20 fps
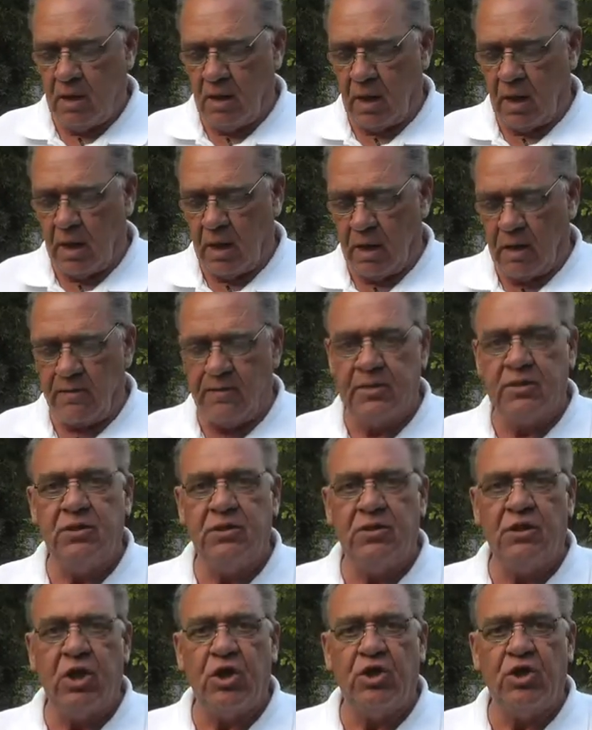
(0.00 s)
Uh, this
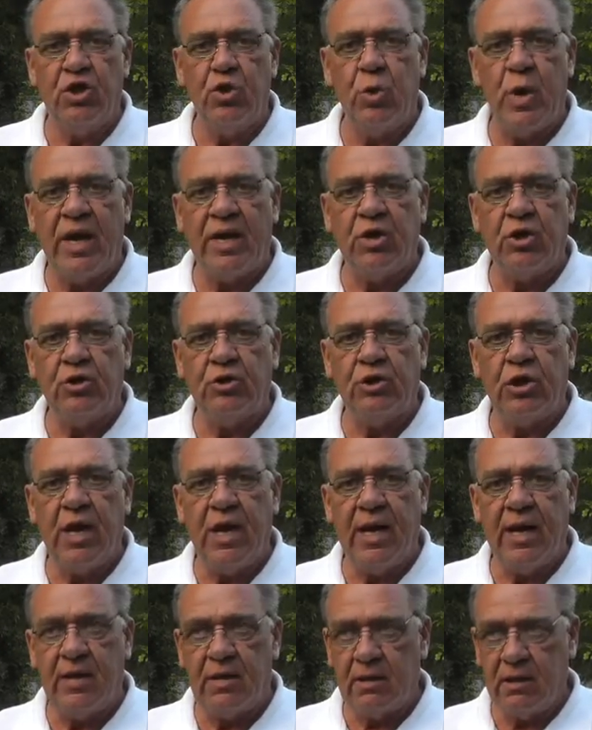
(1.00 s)
is a two acre
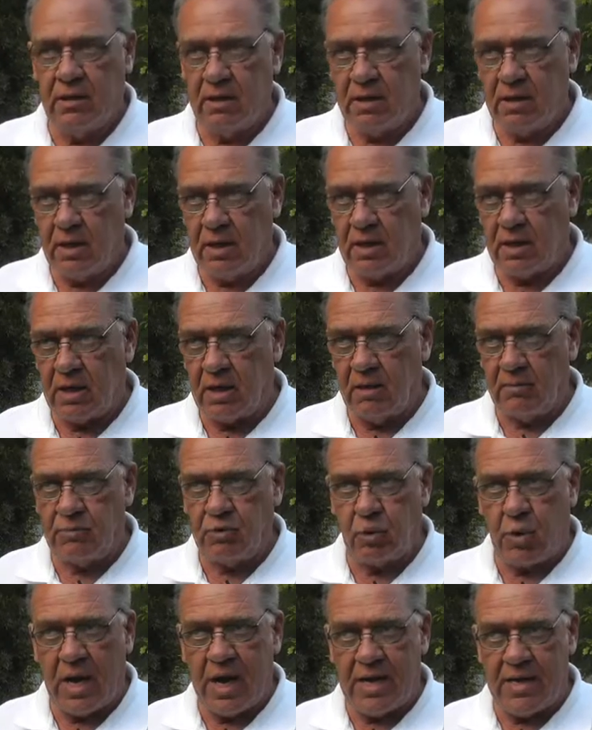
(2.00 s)
tract. It comes
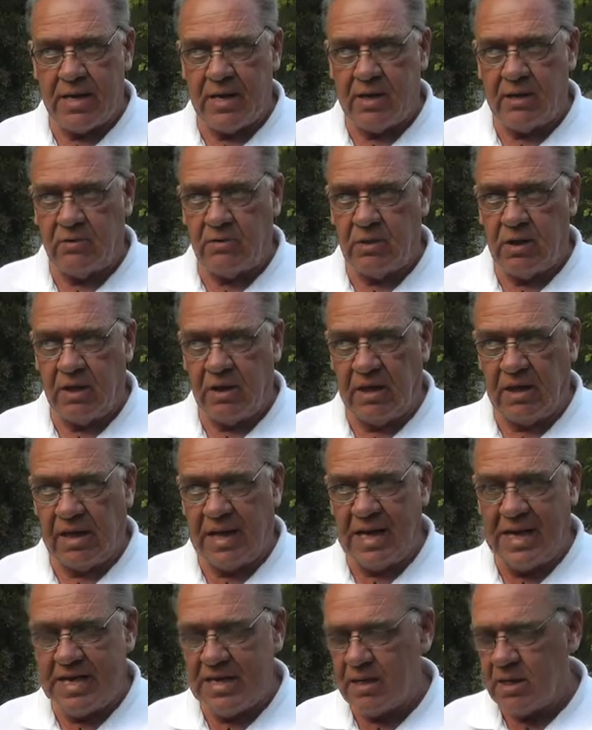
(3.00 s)
right down to the
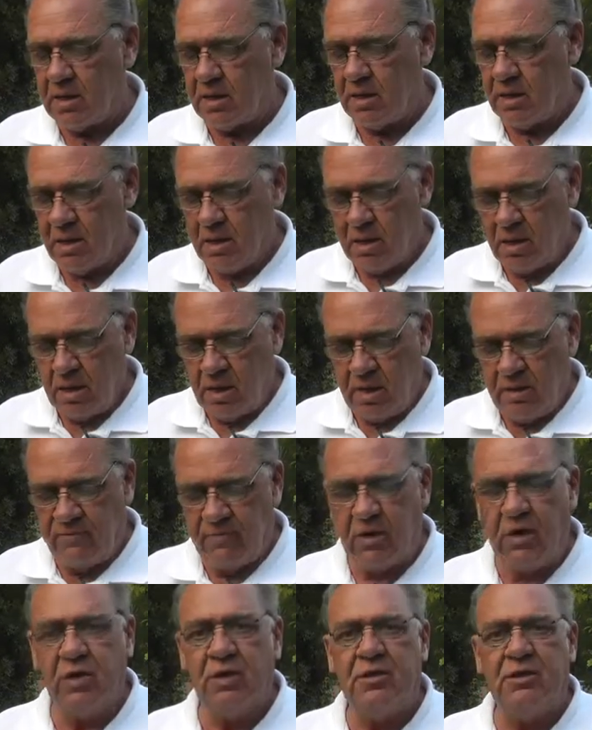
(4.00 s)
lake. If
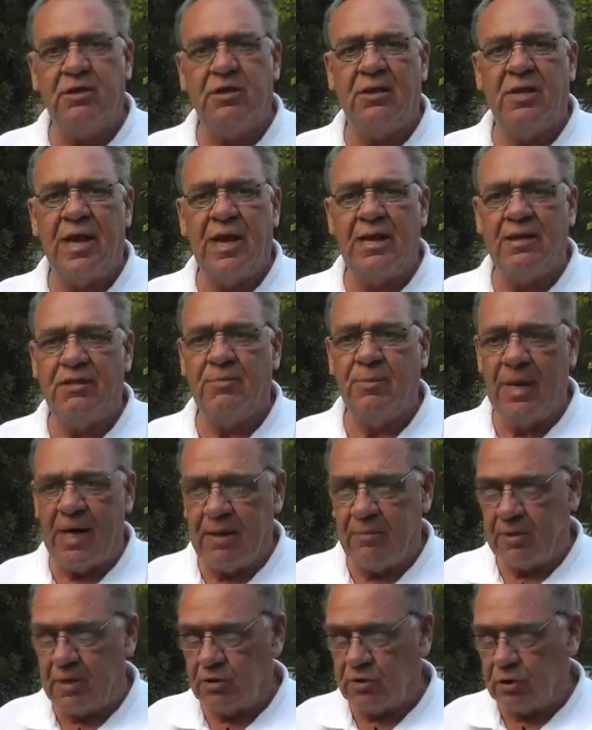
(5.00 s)
you look at your tax
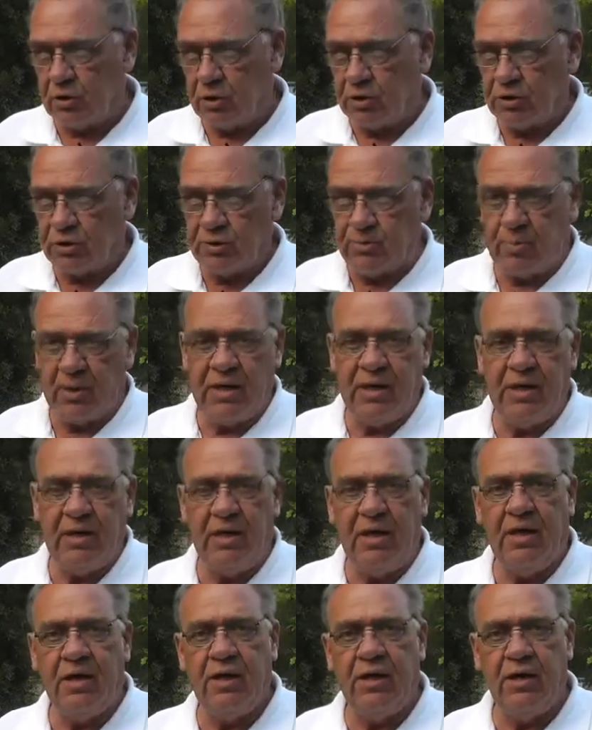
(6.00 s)
map, there's a little split in
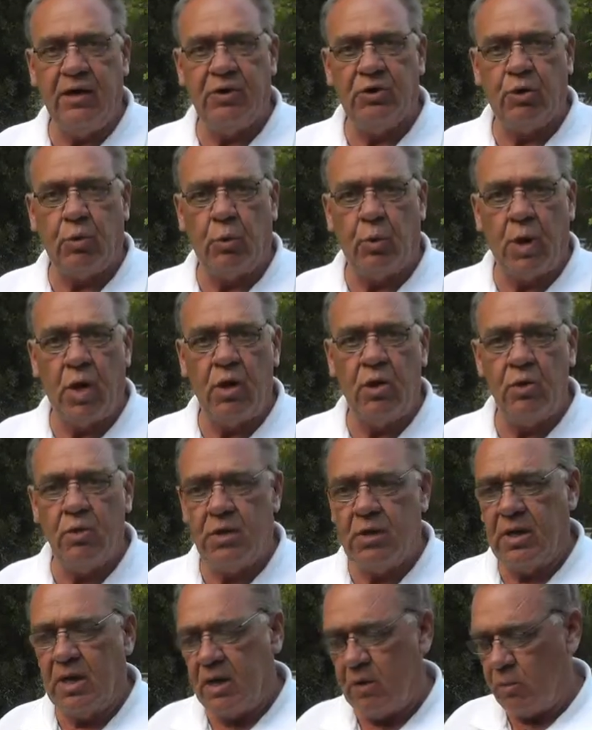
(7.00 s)
there and there's a
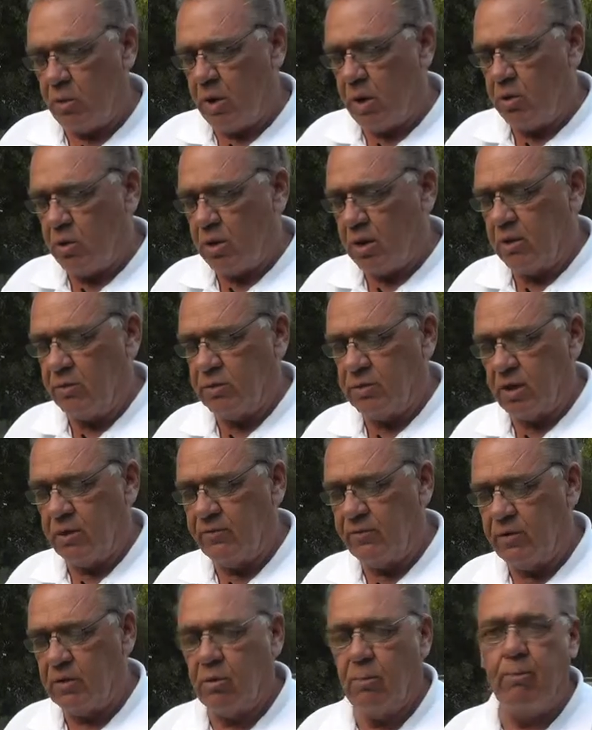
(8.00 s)
road and that road goes
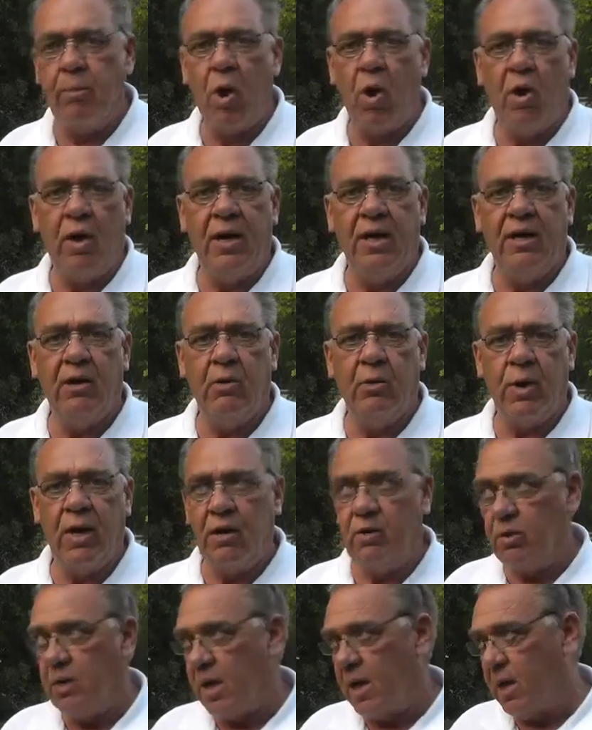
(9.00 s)
over to Parnell
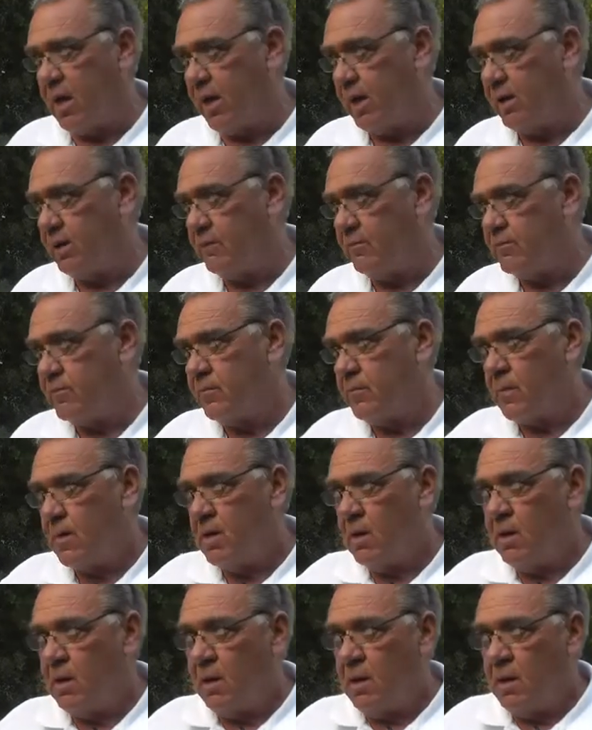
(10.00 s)
Road lot.
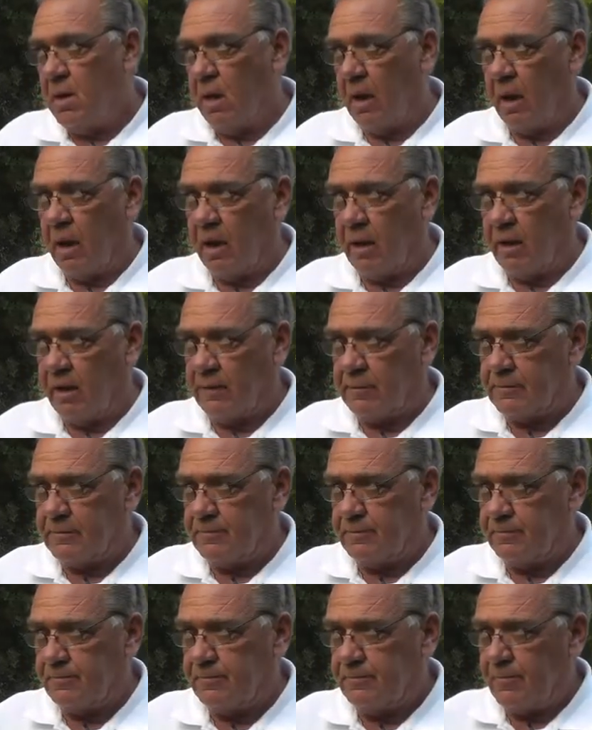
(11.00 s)

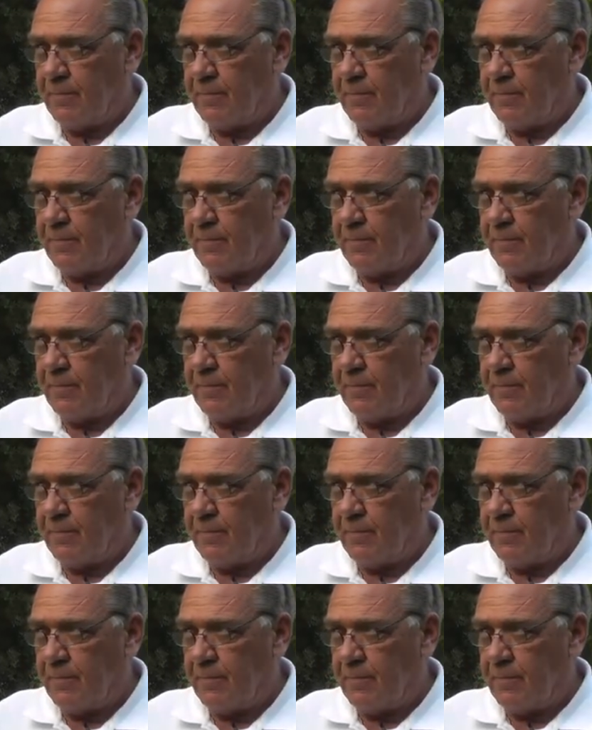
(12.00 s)
Um,